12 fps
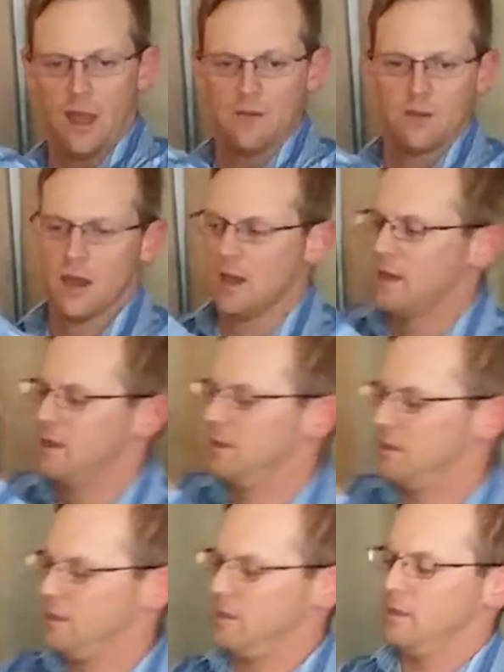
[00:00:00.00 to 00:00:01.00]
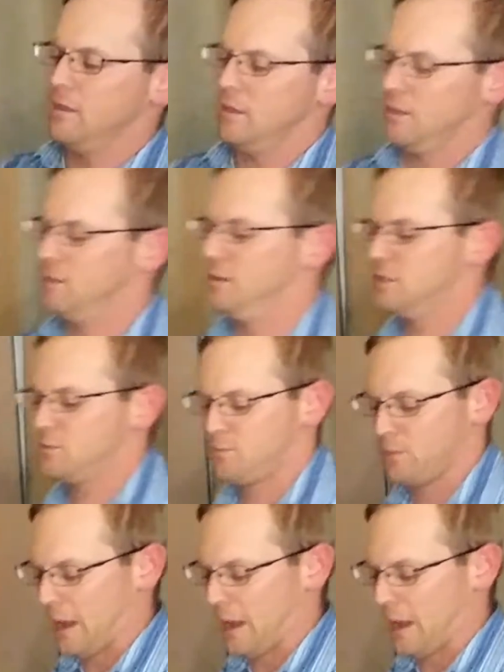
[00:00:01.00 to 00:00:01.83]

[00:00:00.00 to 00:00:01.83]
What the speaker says: I've got this